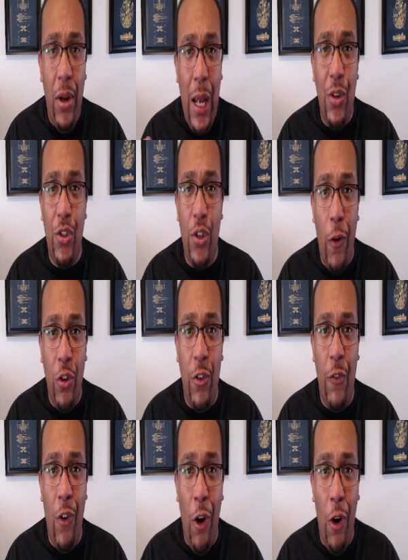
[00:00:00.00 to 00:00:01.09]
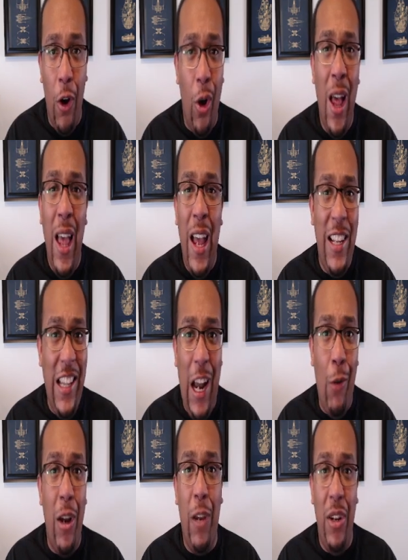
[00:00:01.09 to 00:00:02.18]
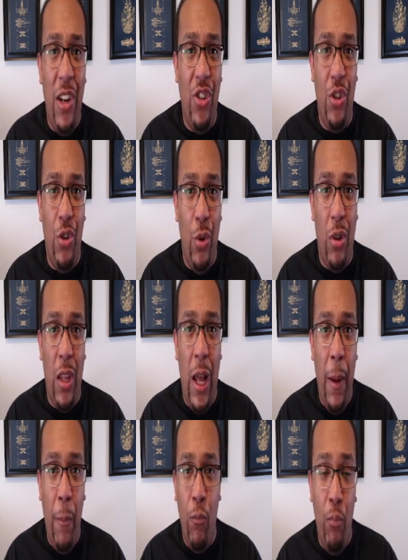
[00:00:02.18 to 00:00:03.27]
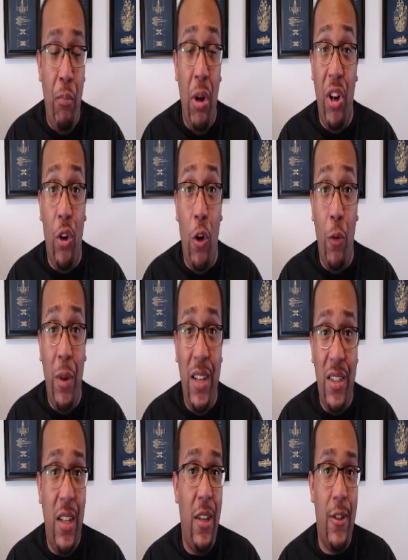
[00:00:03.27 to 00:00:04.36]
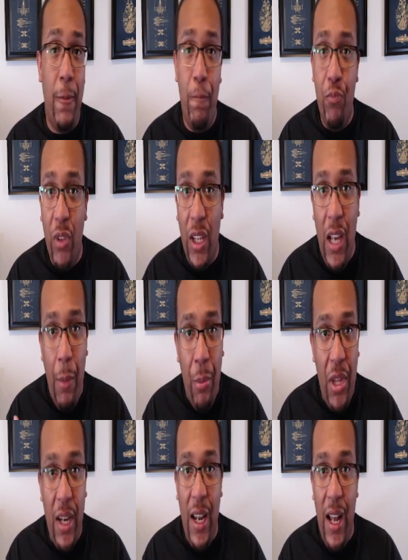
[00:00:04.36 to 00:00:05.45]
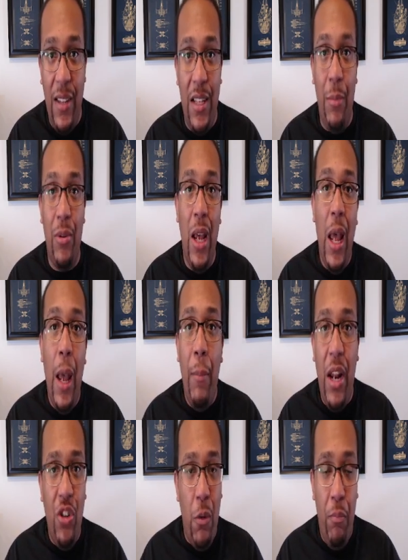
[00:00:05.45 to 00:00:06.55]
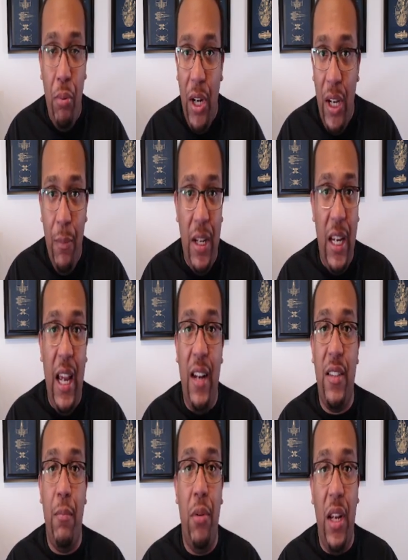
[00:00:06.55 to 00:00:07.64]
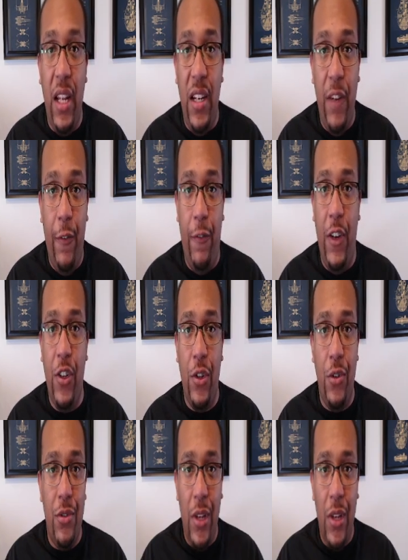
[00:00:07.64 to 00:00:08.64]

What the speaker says: out Sargent Varro. And something I recommend as you do with building your own PCs, come up with that concept, but as you're putting in mechanics and putting in different features,